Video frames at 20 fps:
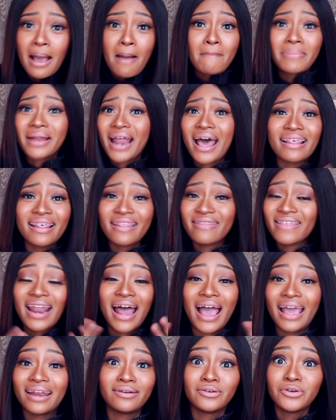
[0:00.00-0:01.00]
But other than that,
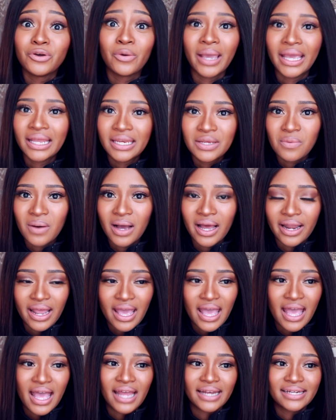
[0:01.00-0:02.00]
I didn't know anyone,
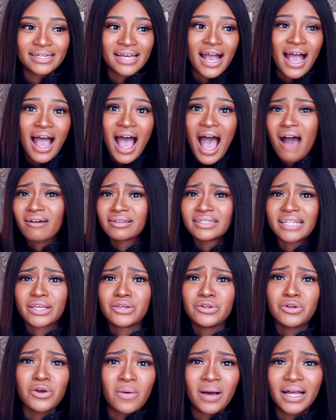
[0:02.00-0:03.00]
and I was like,
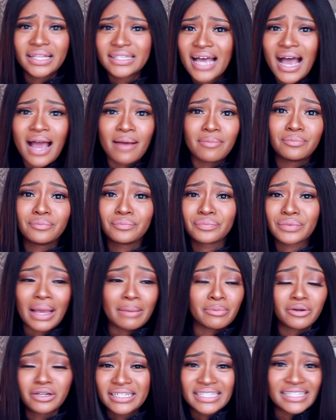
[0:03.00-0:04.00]
you know what? I'm
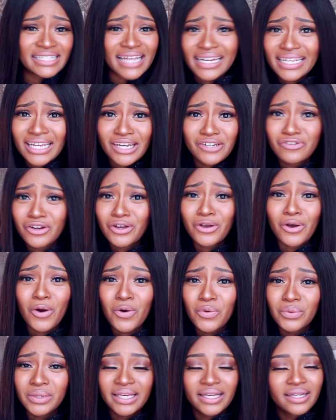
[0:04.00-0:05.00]
gonna study during O
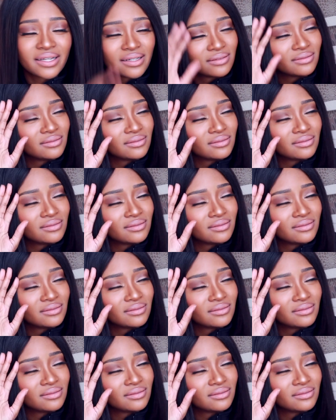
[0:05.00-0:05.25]
week.